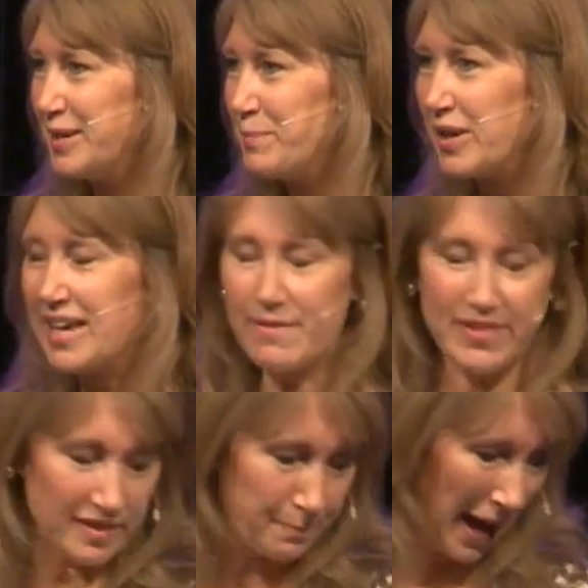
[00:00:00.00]
but gives
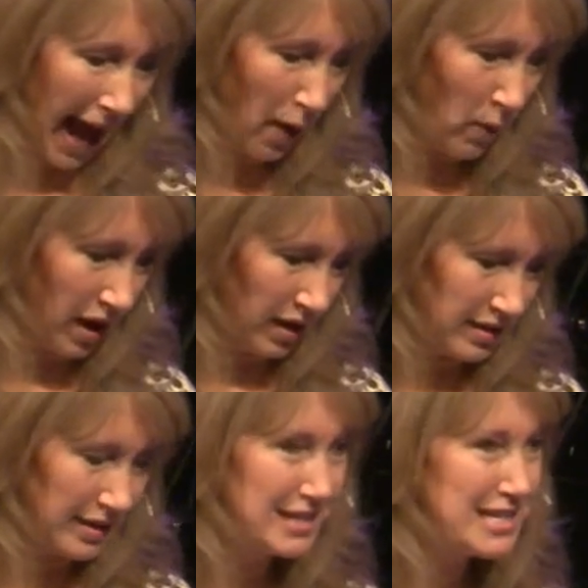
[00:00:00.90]
us power,
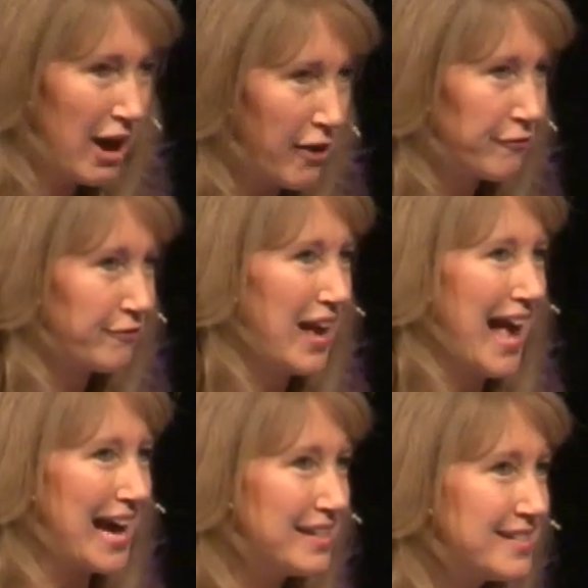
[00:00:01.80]
love, and